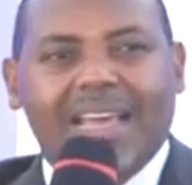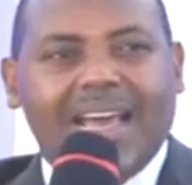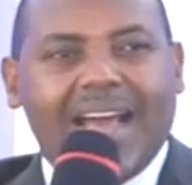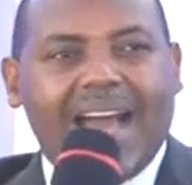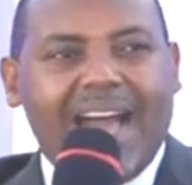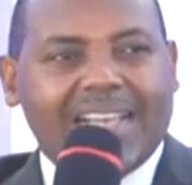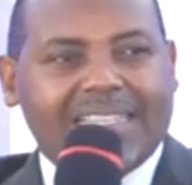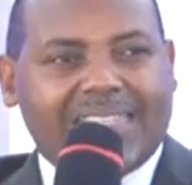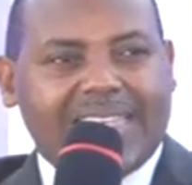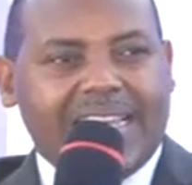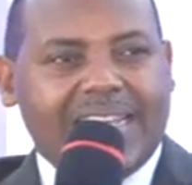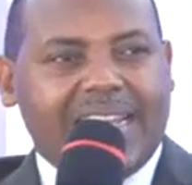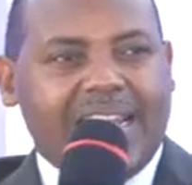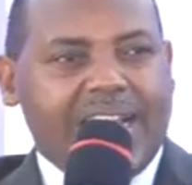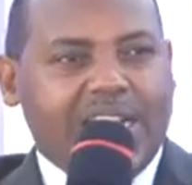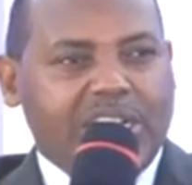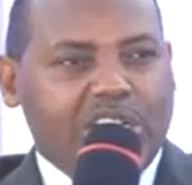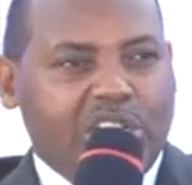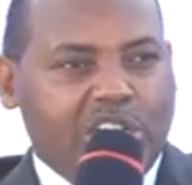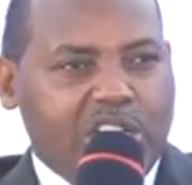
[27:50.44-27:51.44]
I said
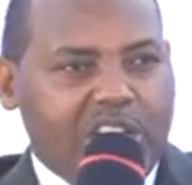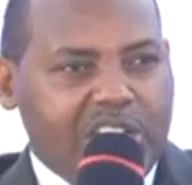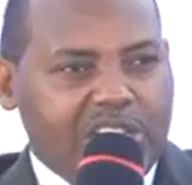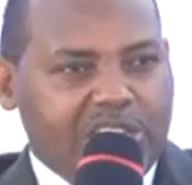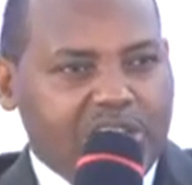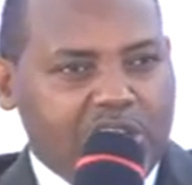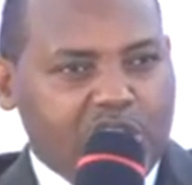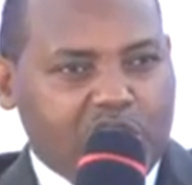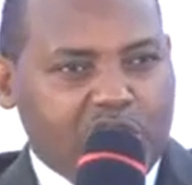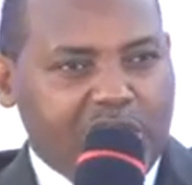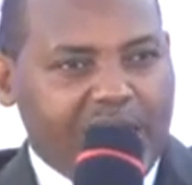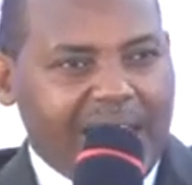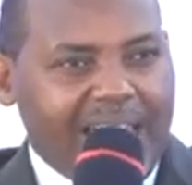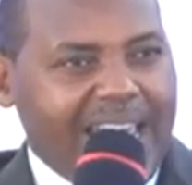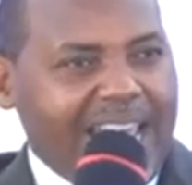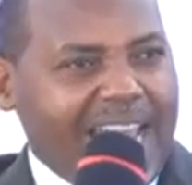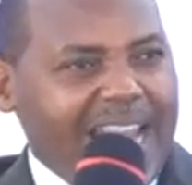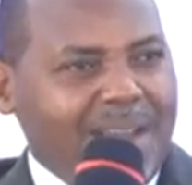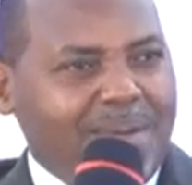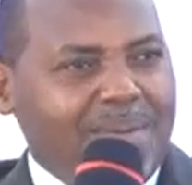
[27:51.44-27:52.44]
in Jesus'
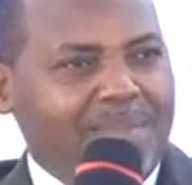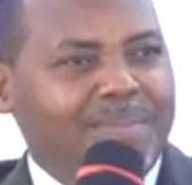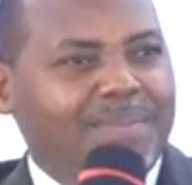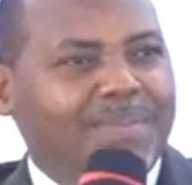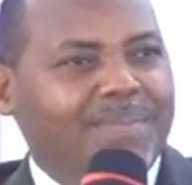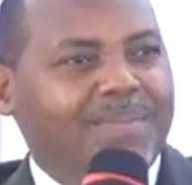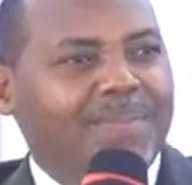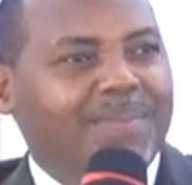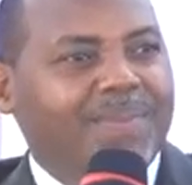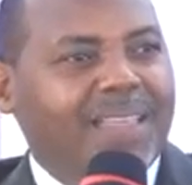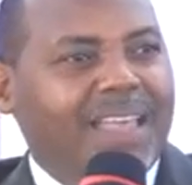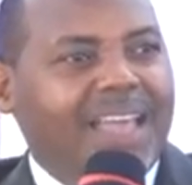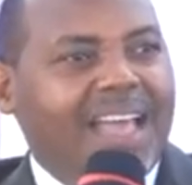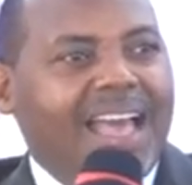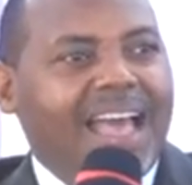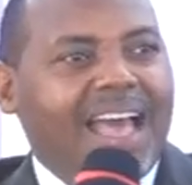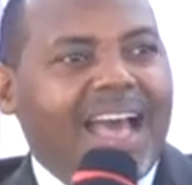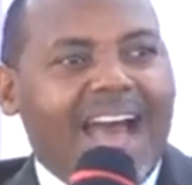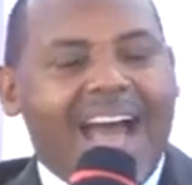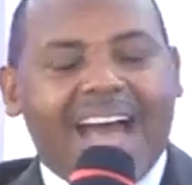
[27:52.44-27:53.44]
name.
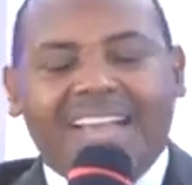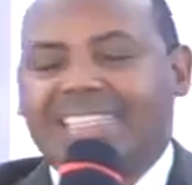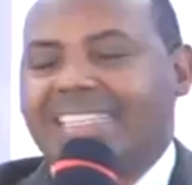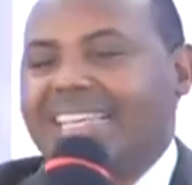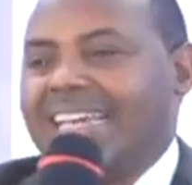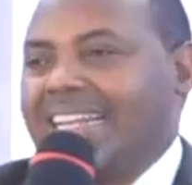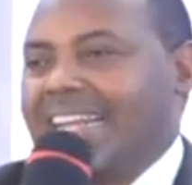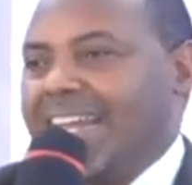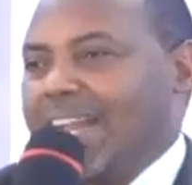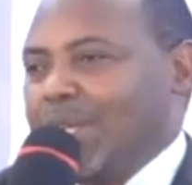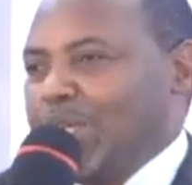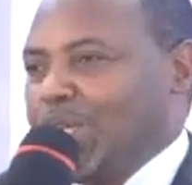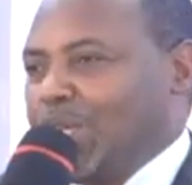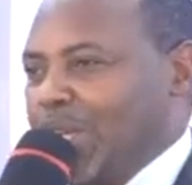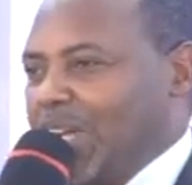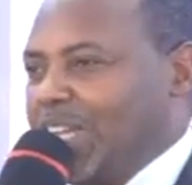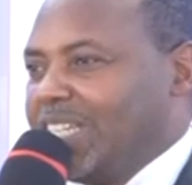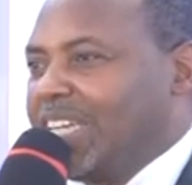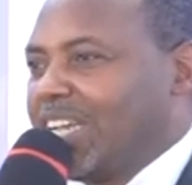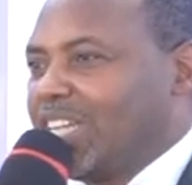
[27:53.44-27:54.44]
I said in
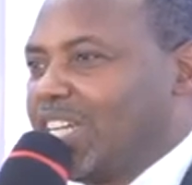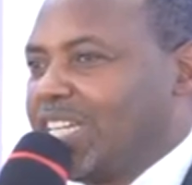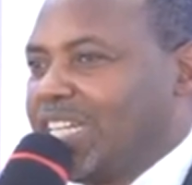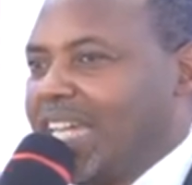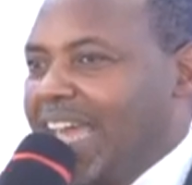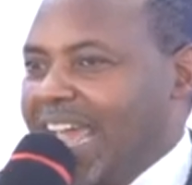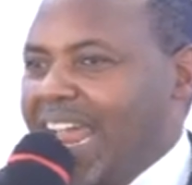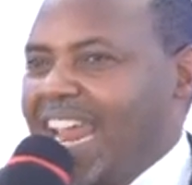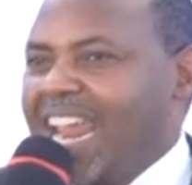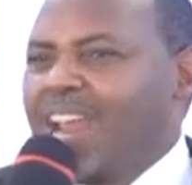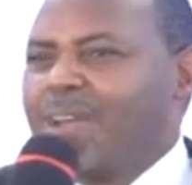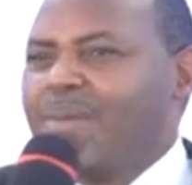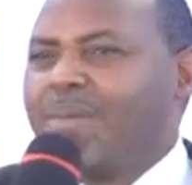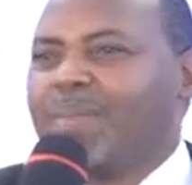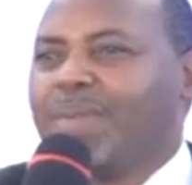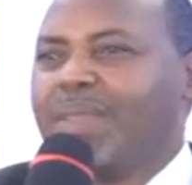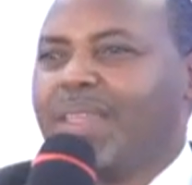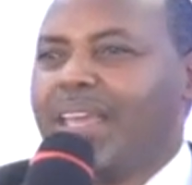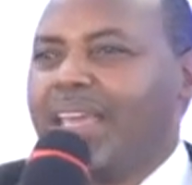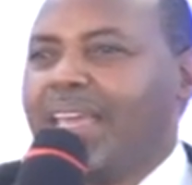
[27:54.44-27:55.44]
Jesus' name.
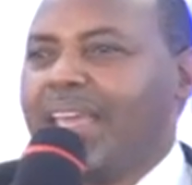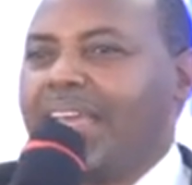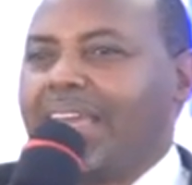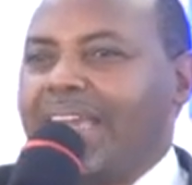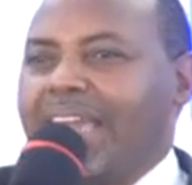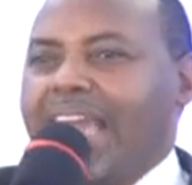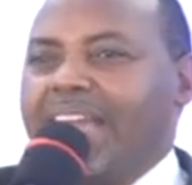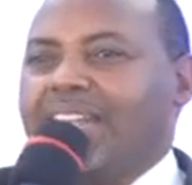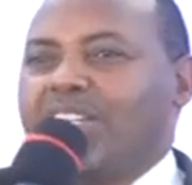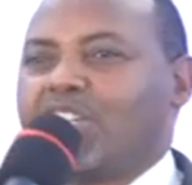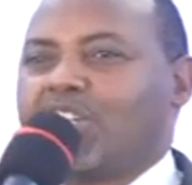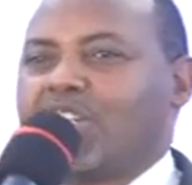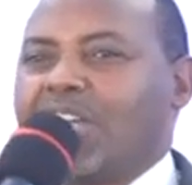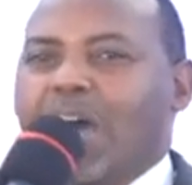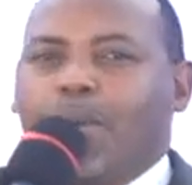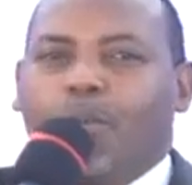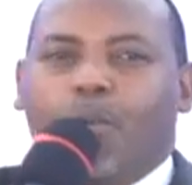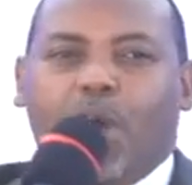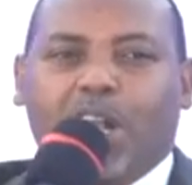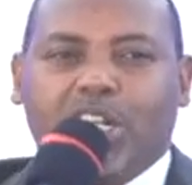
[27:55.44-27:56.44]
Can
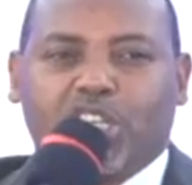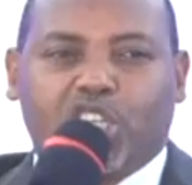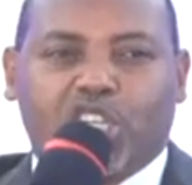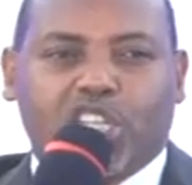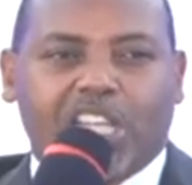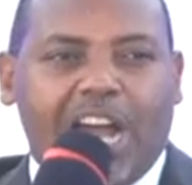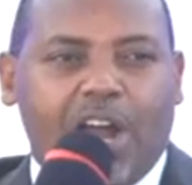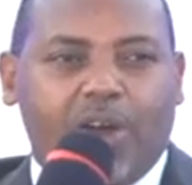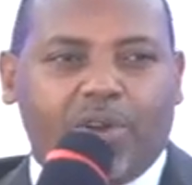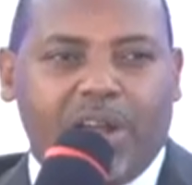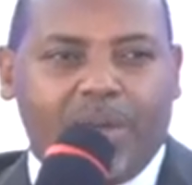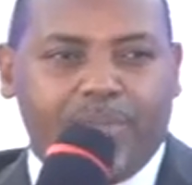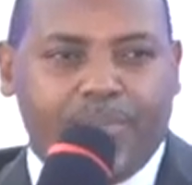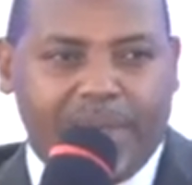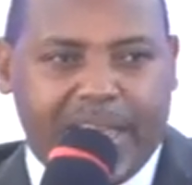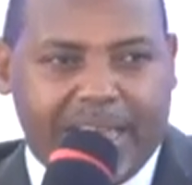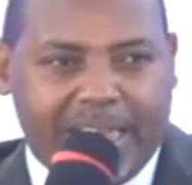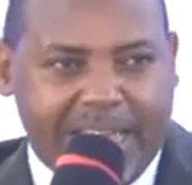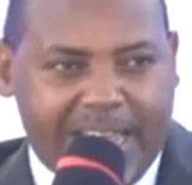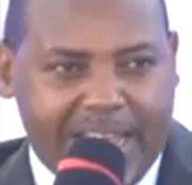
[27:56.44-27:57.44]
someone shout a
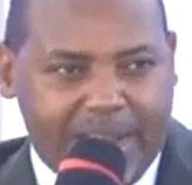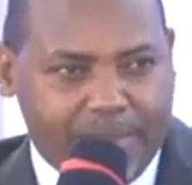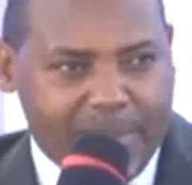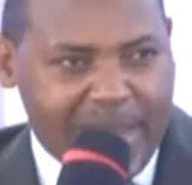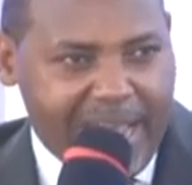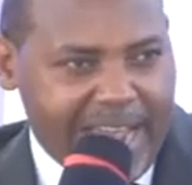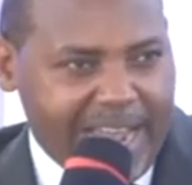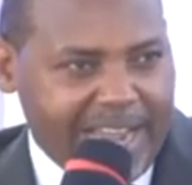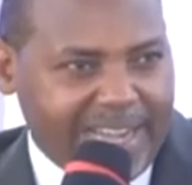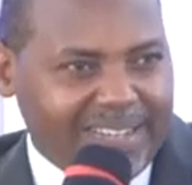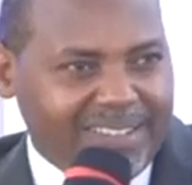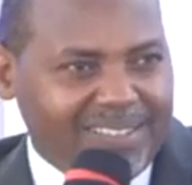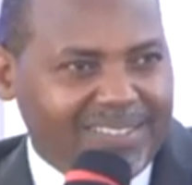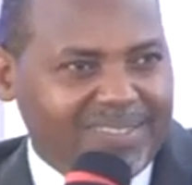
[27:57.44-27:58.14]
big amen?